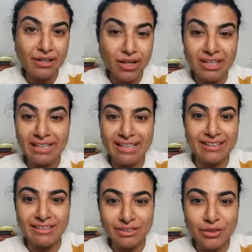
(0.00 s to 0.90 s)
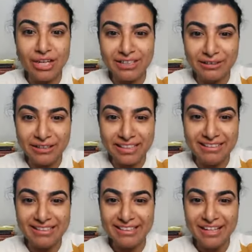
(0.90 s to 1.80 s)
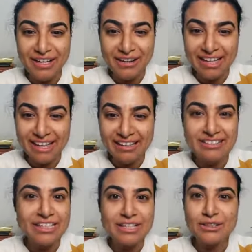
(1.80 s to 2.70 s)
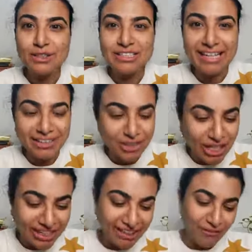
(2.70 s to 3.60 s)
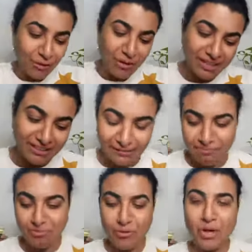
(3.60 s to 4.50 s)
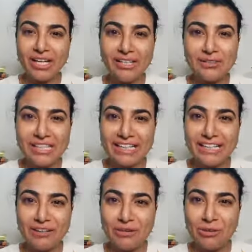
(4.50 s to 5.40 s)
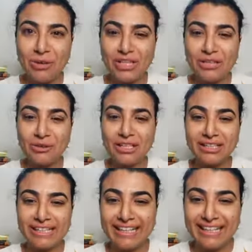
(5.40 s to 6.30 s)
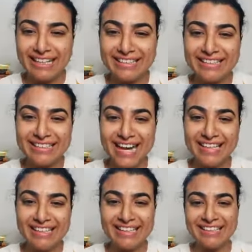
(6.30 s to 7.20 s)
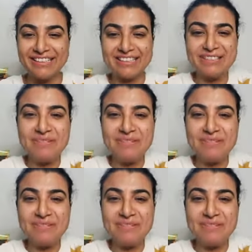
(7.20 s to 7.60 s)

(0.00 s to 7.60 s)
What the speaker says: Not like right away. Okay. So start sharing, everybody. What are you taking away? What are you learning? Understanding.